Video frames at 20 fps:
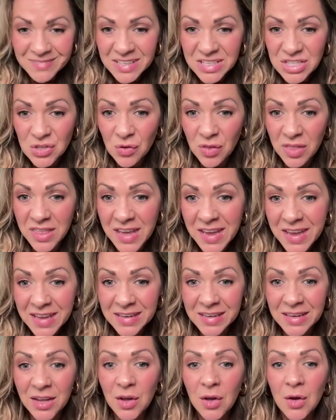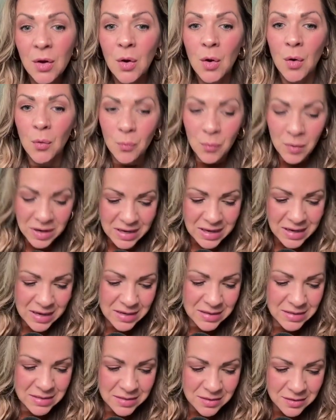So then we
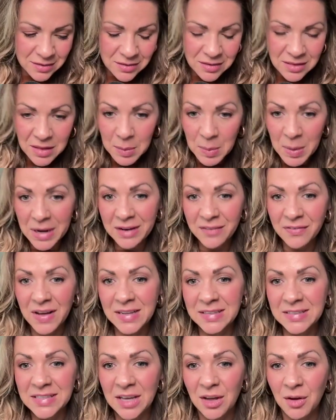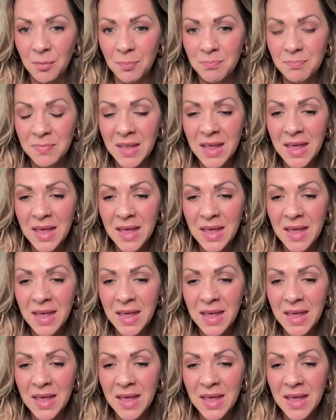hit the body fat cell.